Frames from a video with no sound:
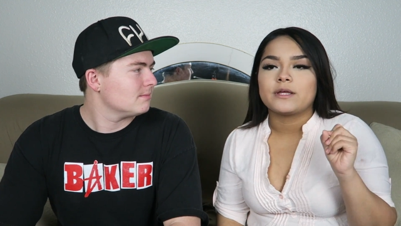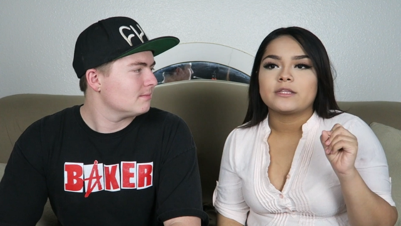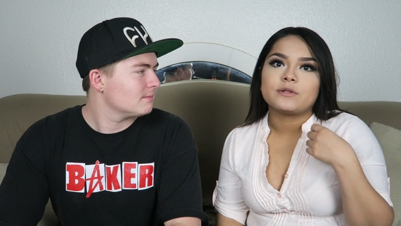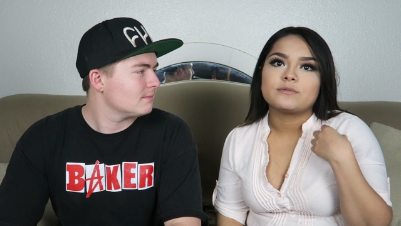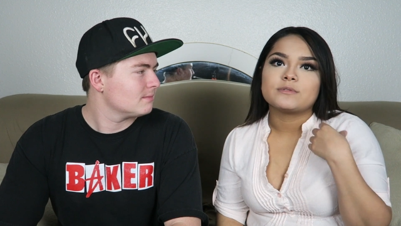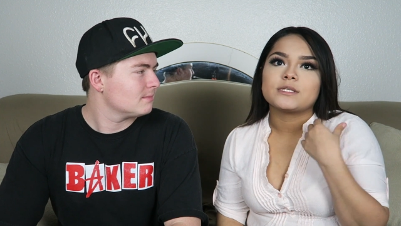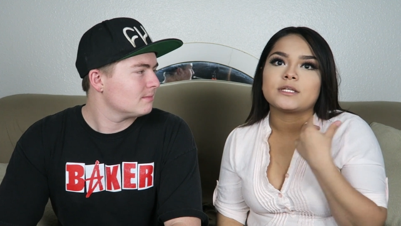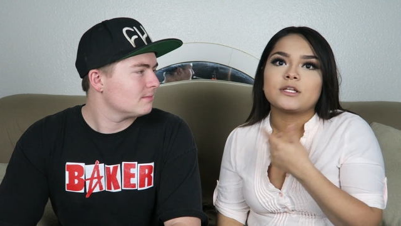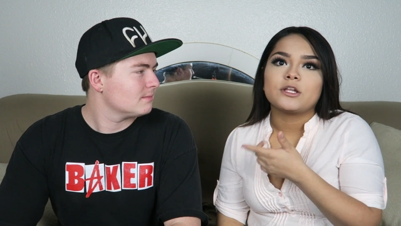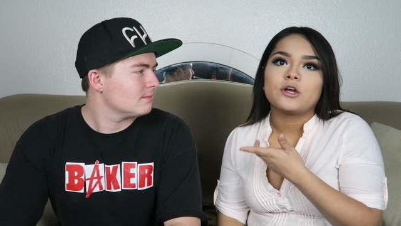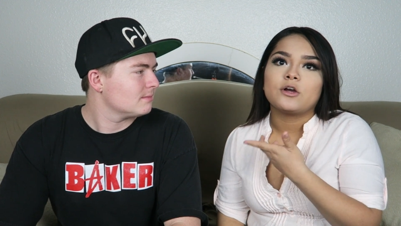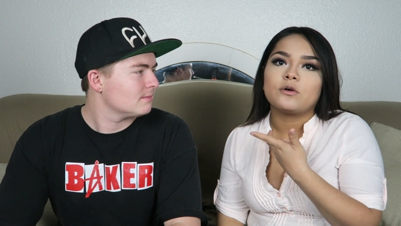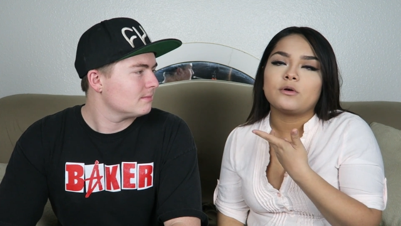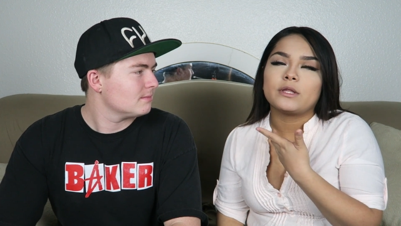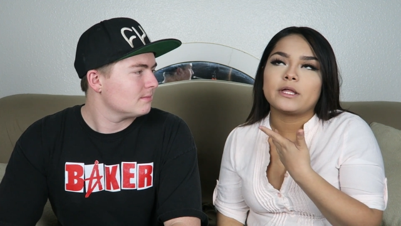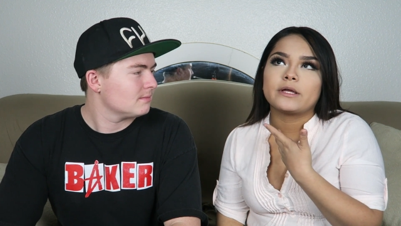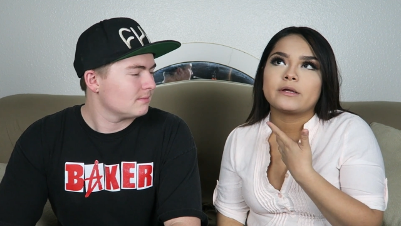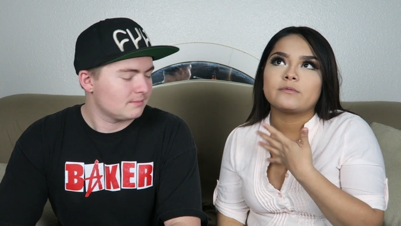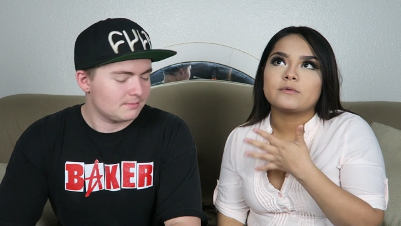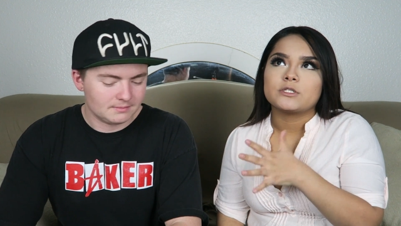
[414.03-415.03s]
Speaker 1: And he was like, no,
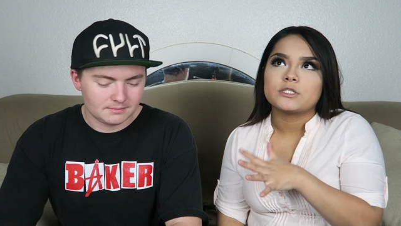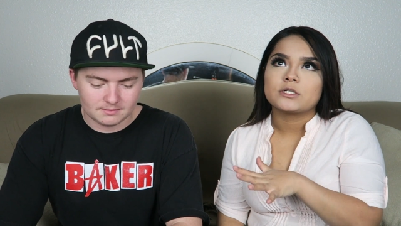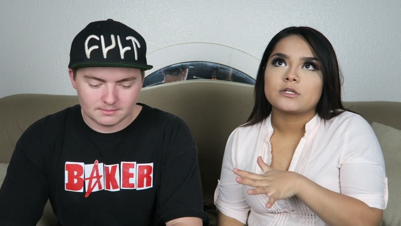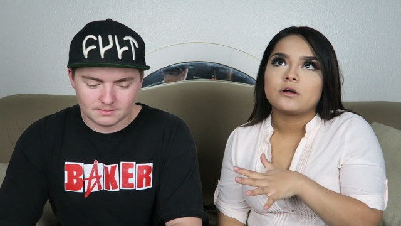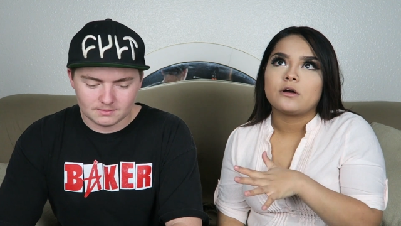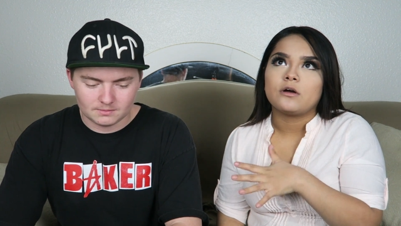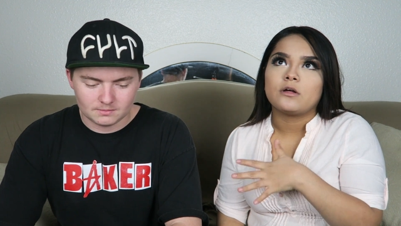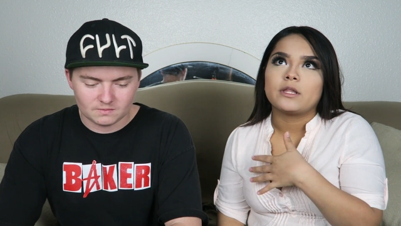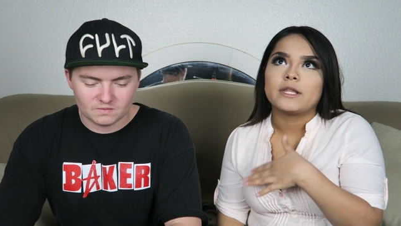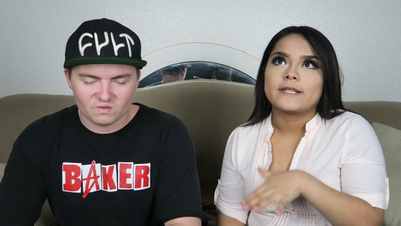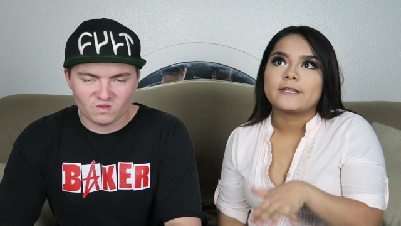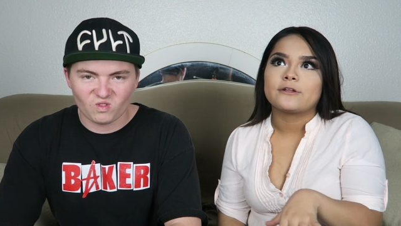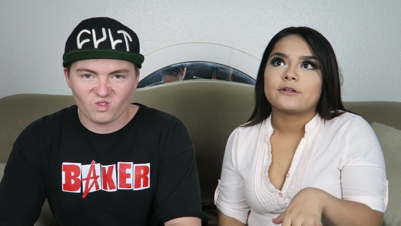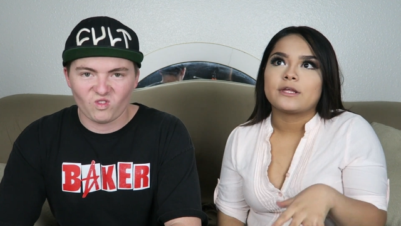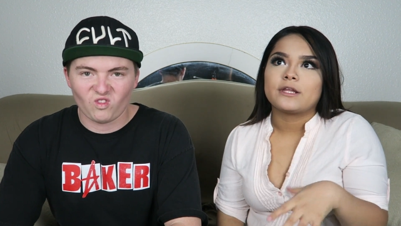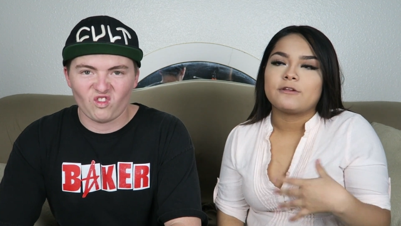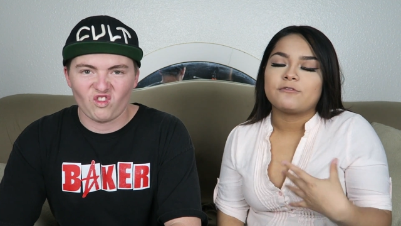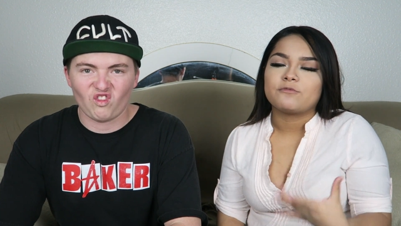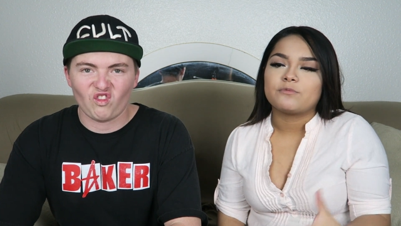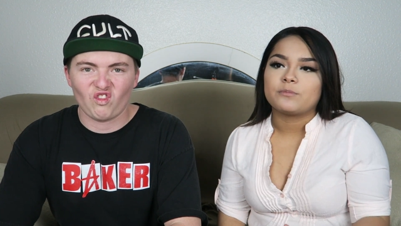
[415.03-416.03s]
like we should call, like they're
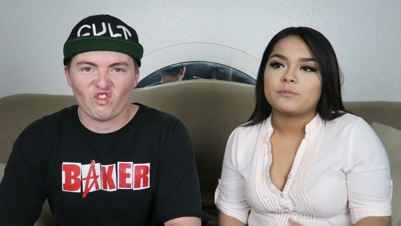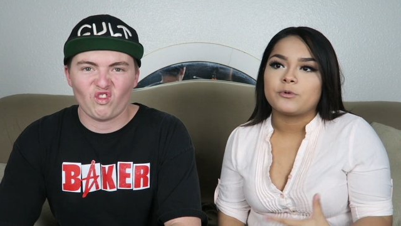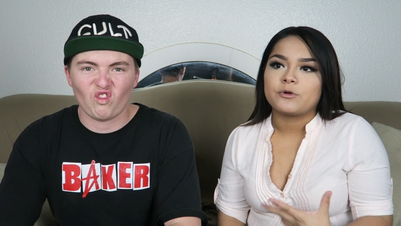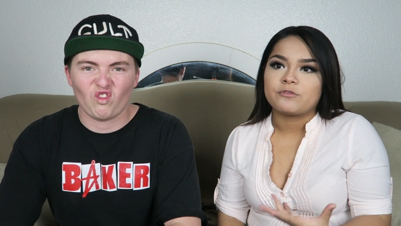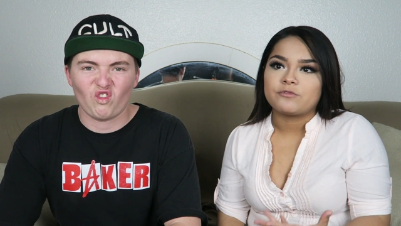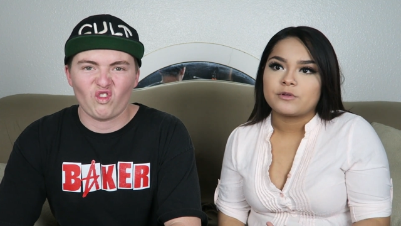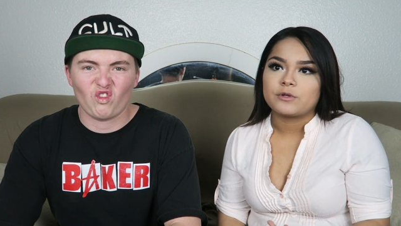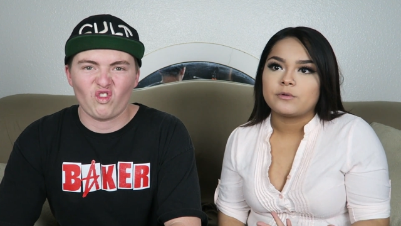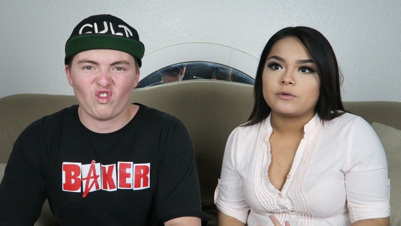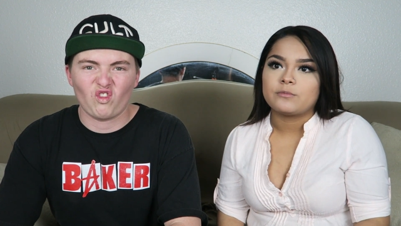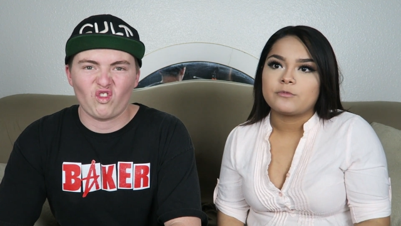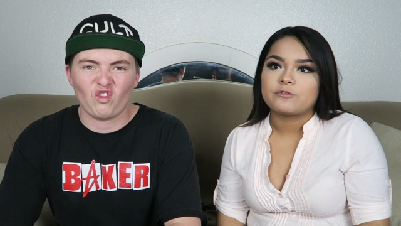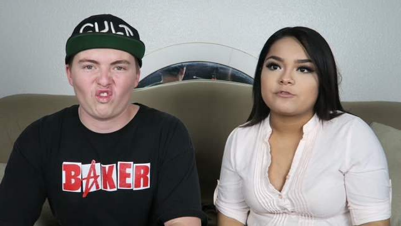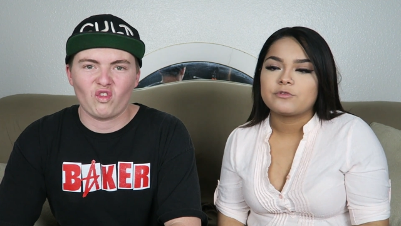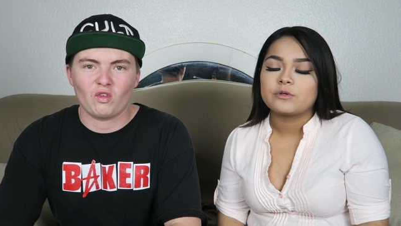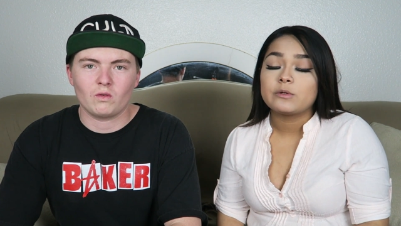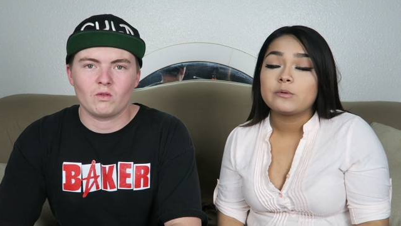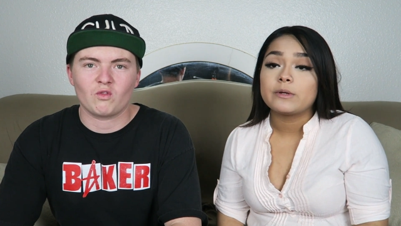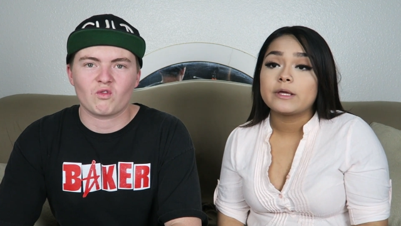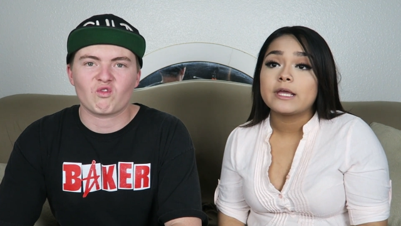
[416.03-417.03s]
getting more frequent, more
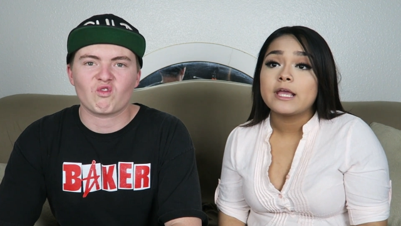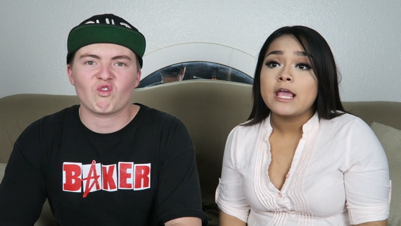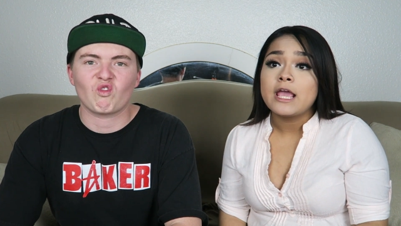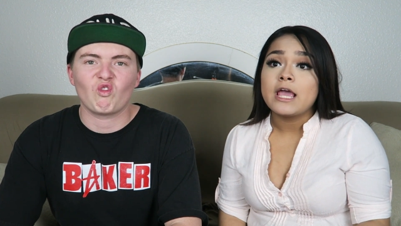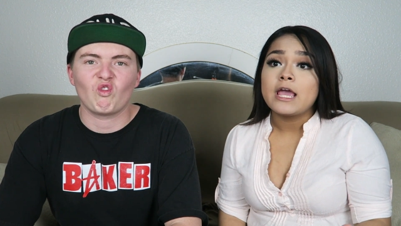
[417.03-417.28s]
frequent.